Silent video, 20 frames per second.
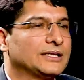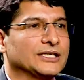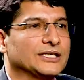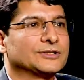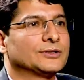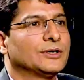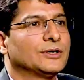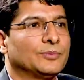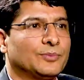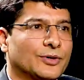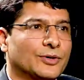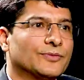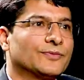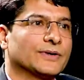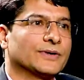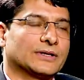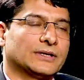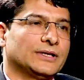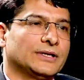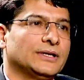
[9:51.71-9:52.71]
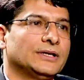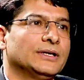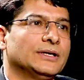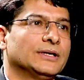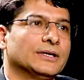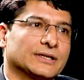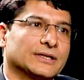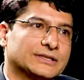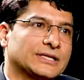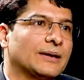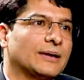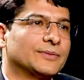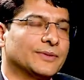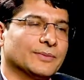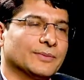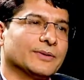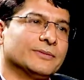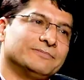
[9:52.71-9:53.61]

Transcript: that's perfectly acceptable.